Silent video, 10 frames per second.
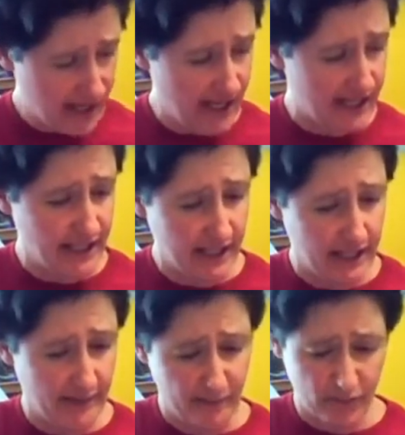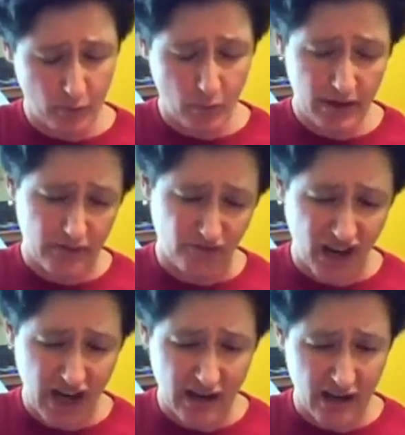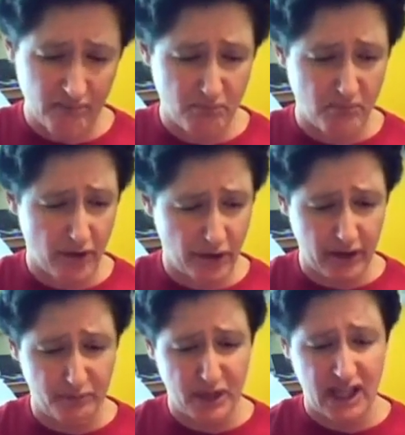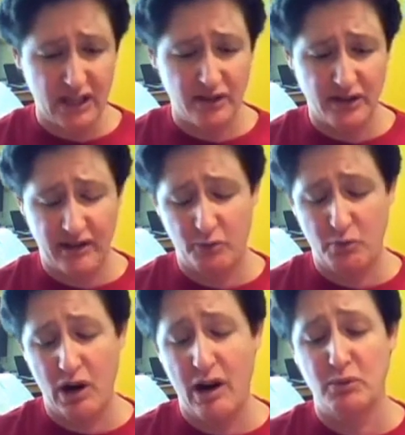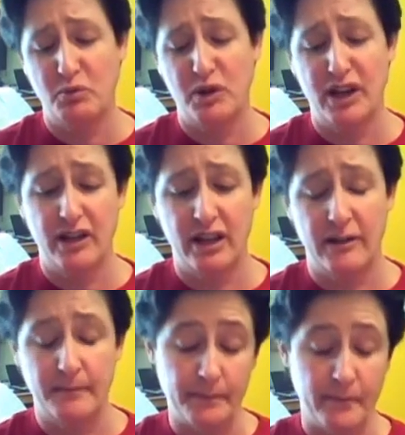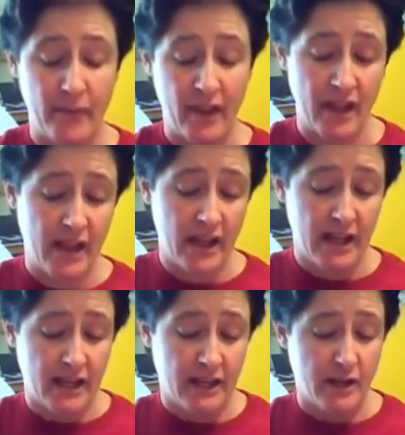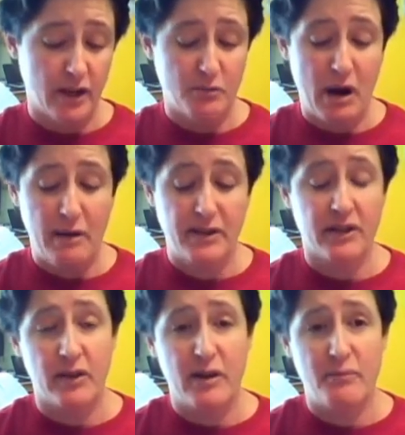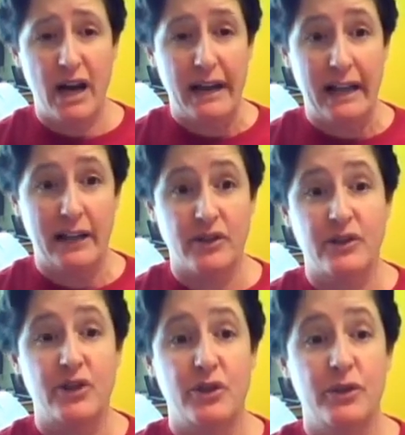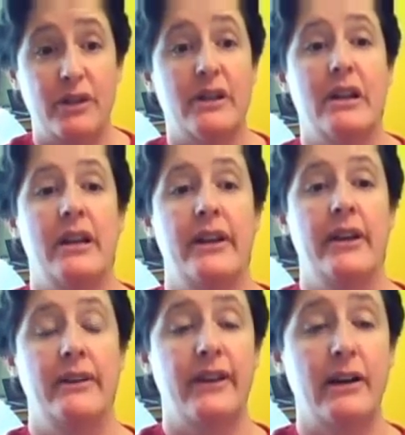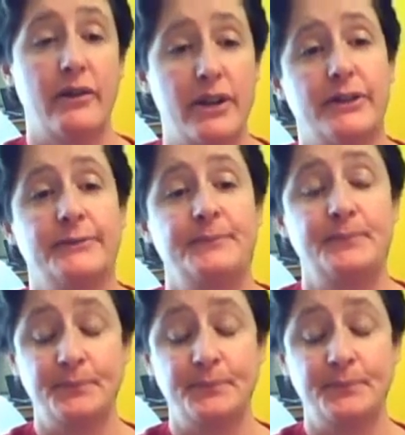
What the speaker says: And the one thing that a lot of beginners have a problem with, and you're probably just going to buy an electric tuner if I were you,